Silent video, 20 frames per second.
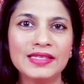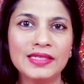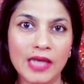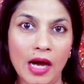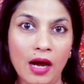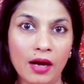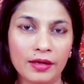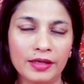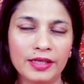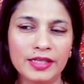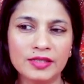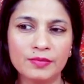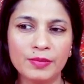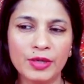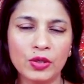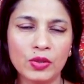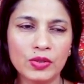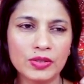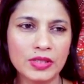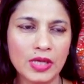darkness
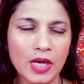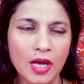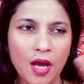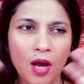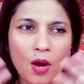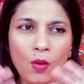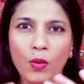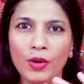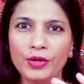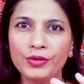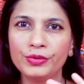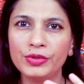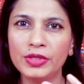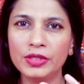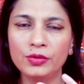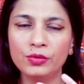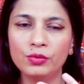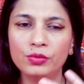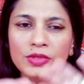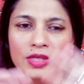because what
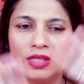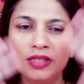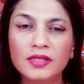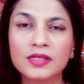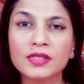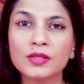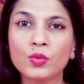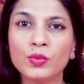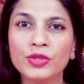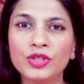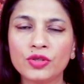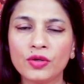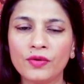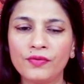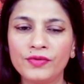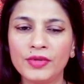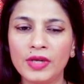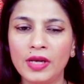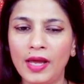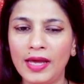do? They just switch
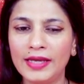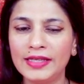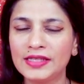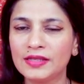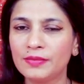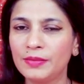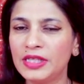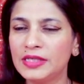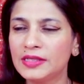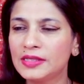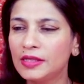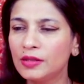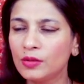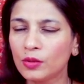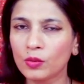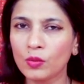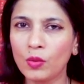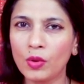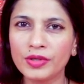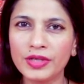off the lights, means they
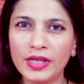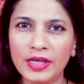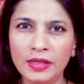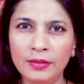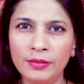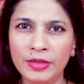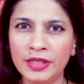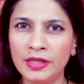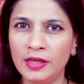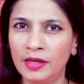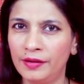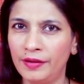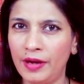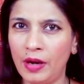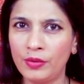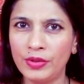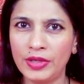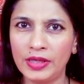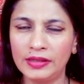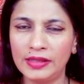don't want anybody
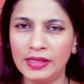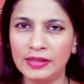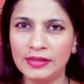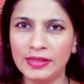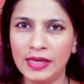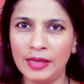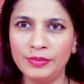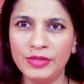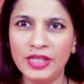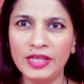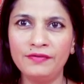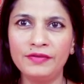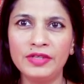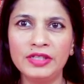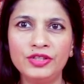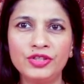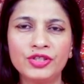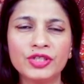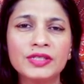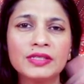around at that time. They
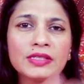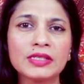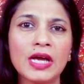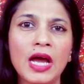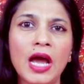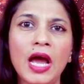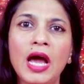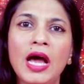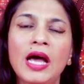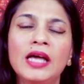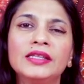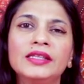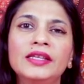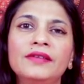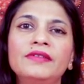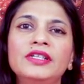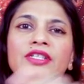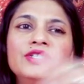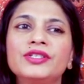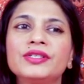will
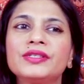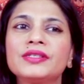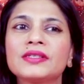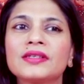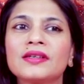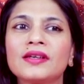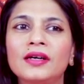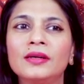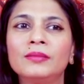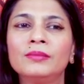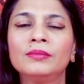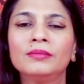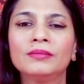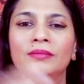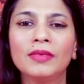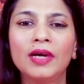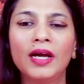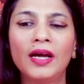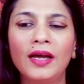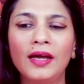just come
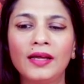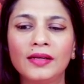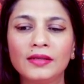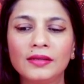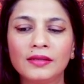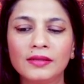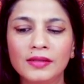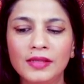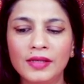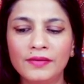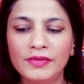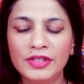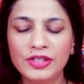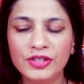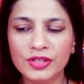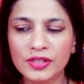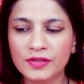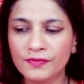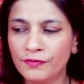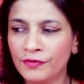and they will
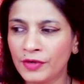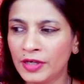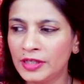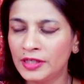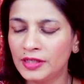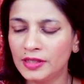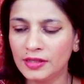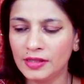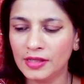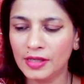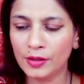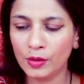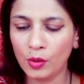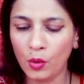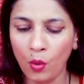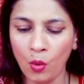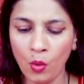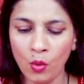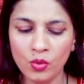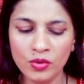just find their
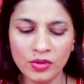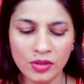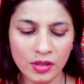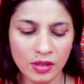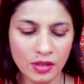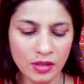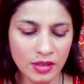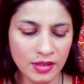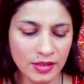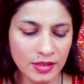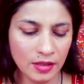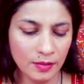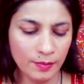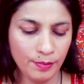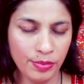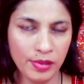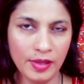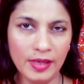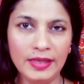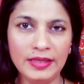own little
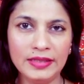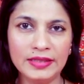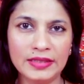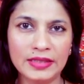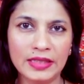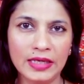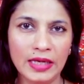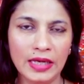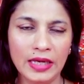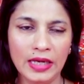place,